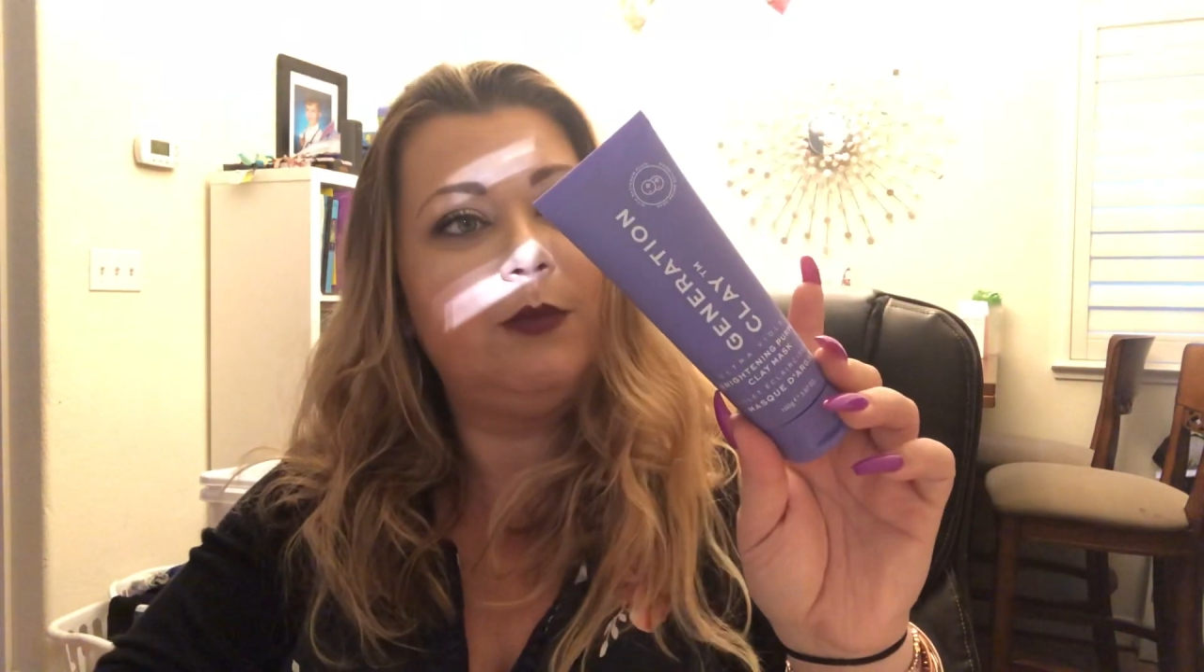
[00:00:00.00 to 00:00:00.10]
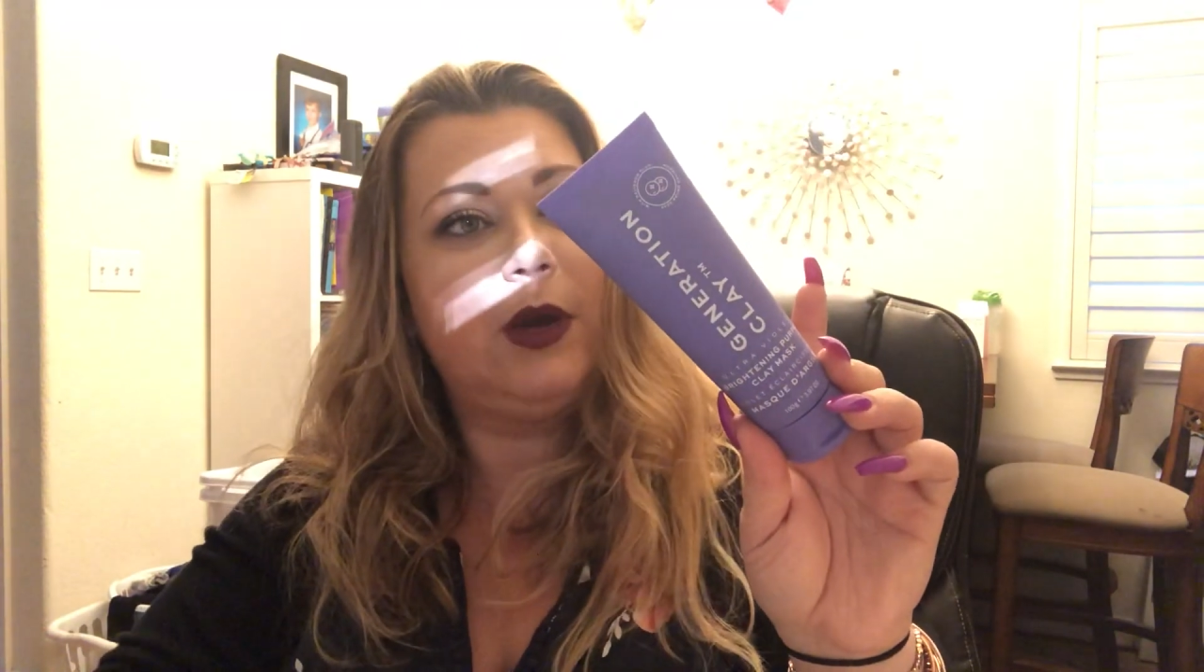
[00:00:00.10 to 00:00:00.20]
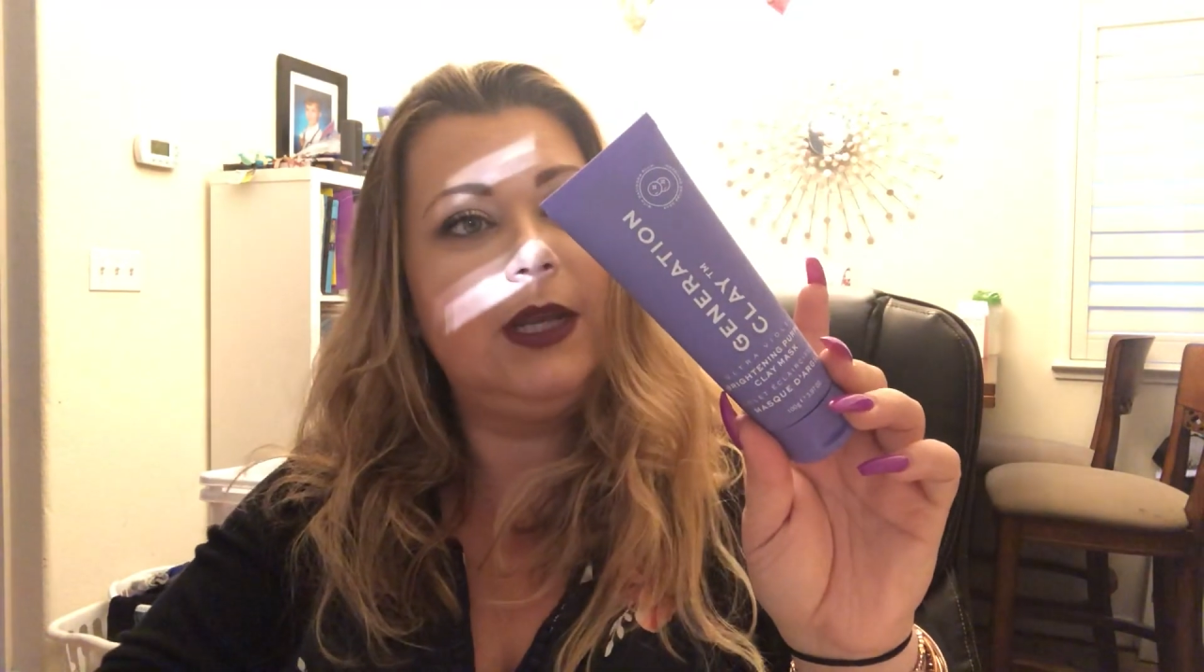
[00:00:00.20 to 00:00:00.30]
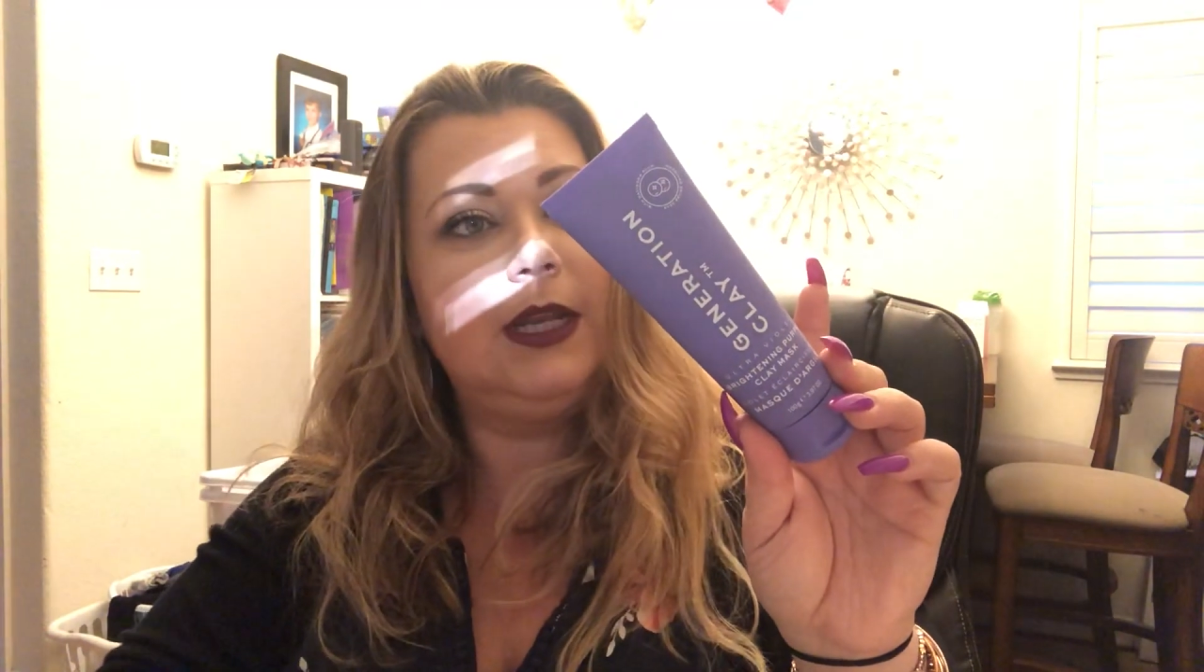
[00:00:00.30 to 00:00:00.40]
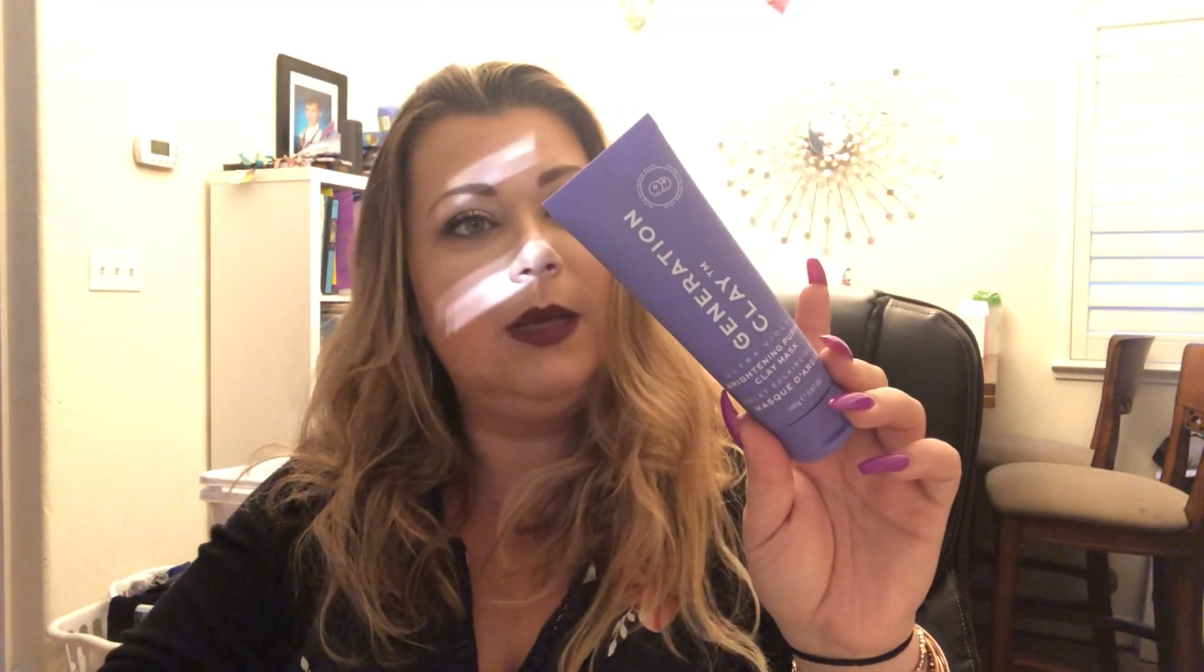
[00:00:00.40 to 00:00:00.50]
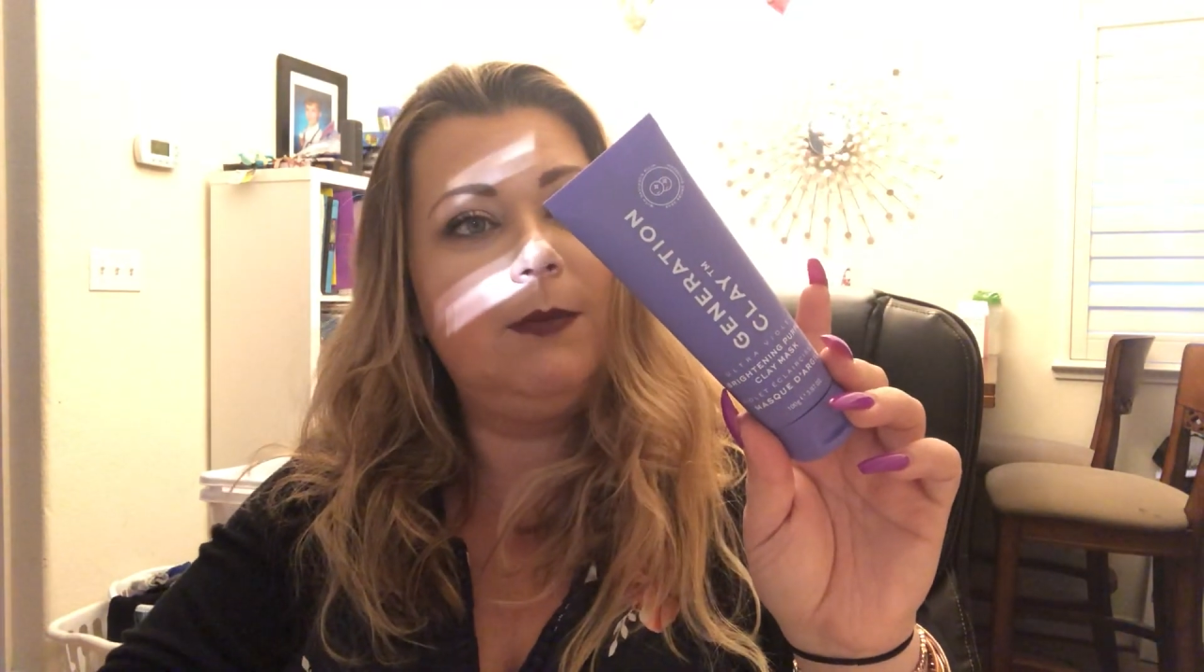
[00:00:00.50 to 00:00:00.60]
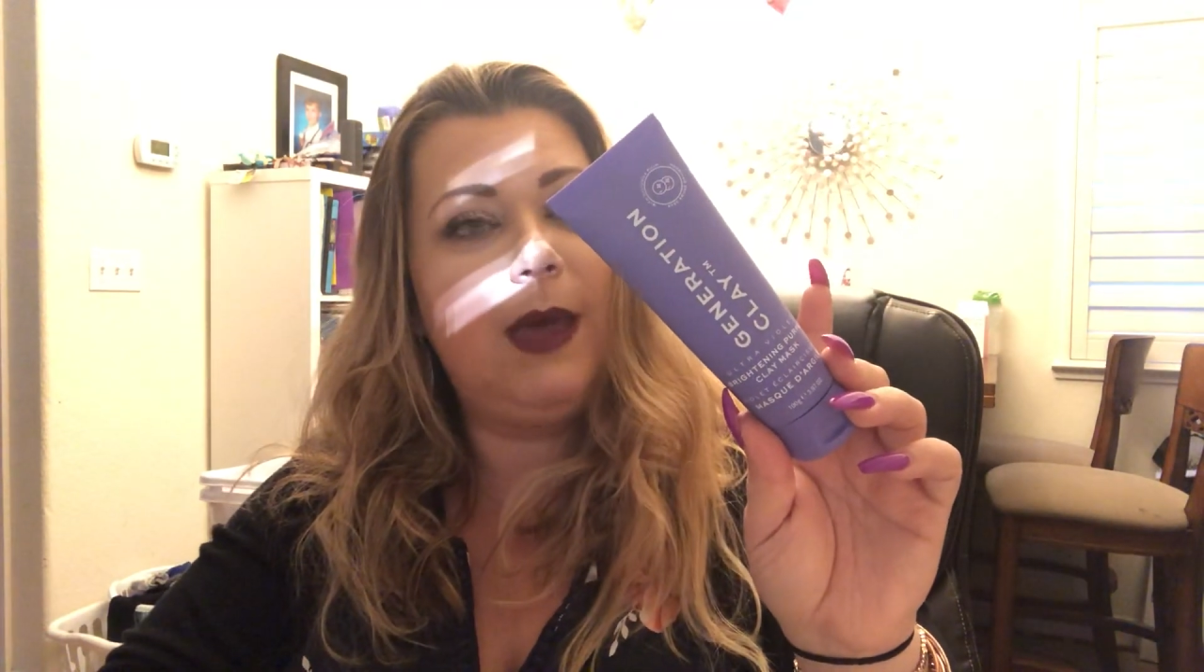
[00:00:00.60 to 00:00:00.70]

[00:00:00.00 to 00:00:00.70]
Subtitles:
brightening